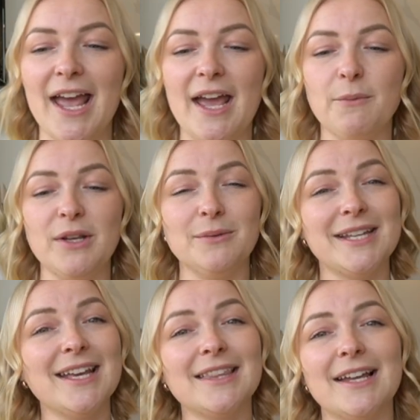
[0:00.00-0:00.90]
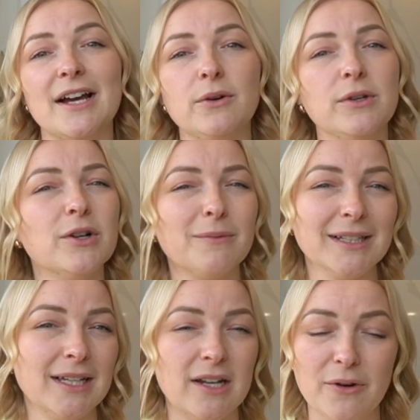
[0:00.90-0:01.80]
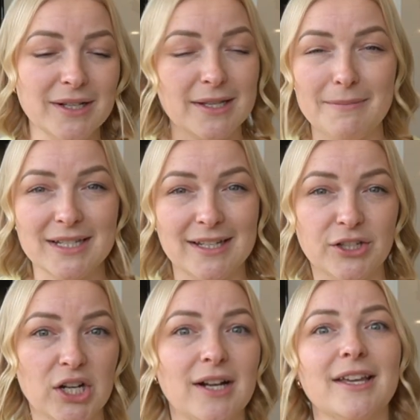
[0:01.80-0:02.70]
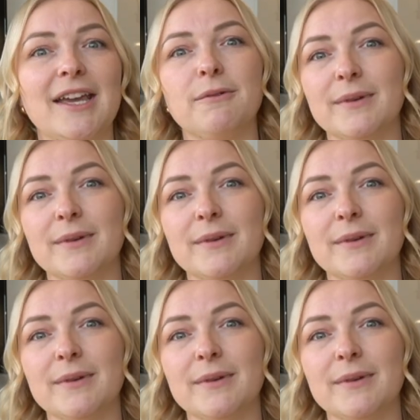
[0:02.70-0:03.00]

And when you take that out, you don't really notice a missing chunk. It